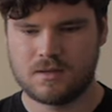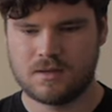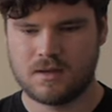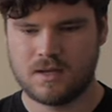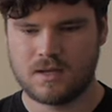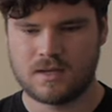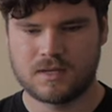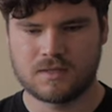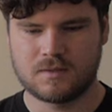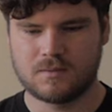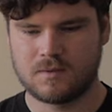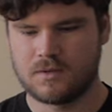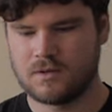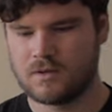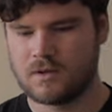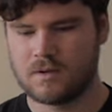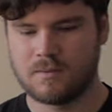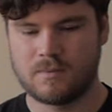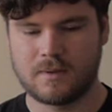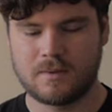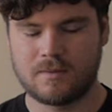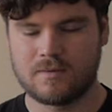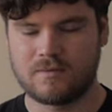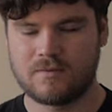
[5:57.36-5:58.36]
I guess we're not
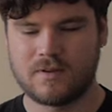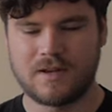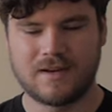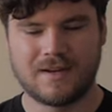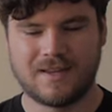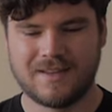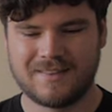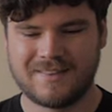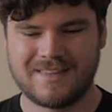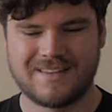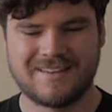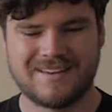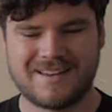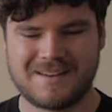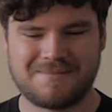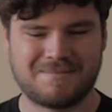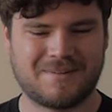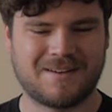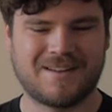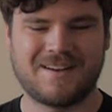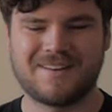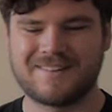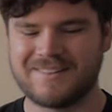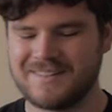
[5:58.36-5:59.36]
going to be able to find out their name,
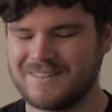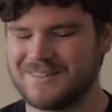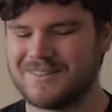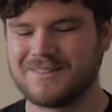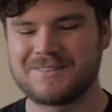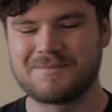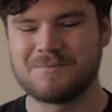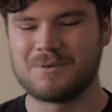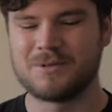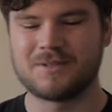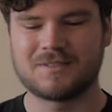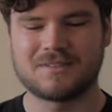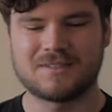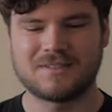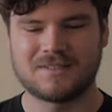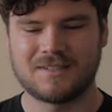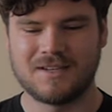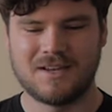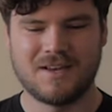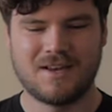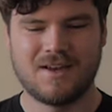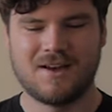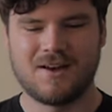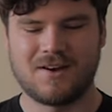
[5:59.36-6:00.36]
but Ugly Dog Books
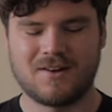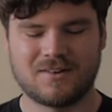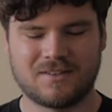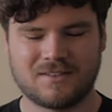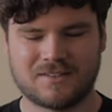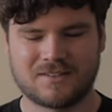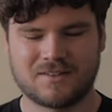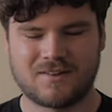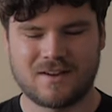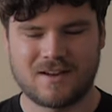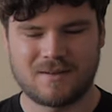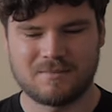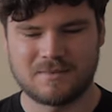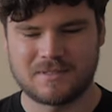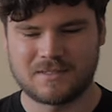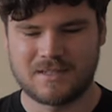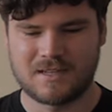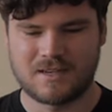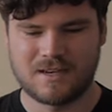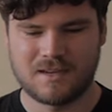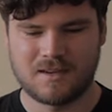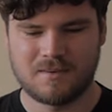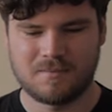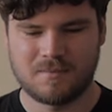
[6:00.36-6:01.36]
on Instagram is
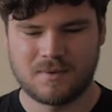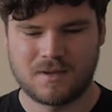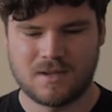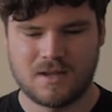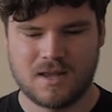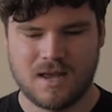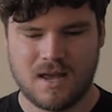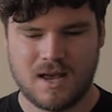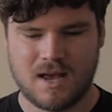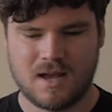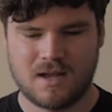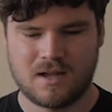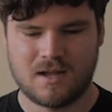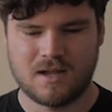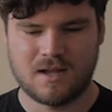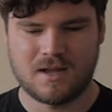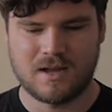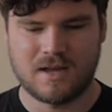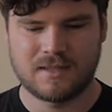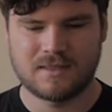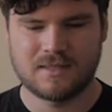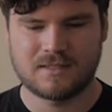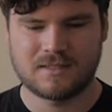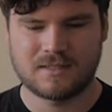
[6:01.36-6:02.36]
their name.
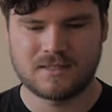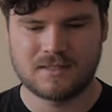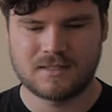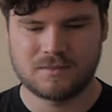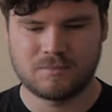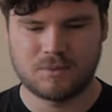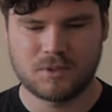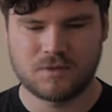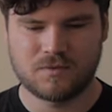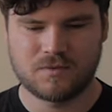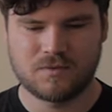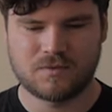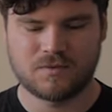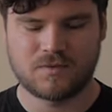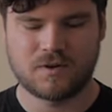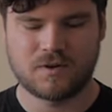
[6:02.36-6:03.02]
And this is this beautiful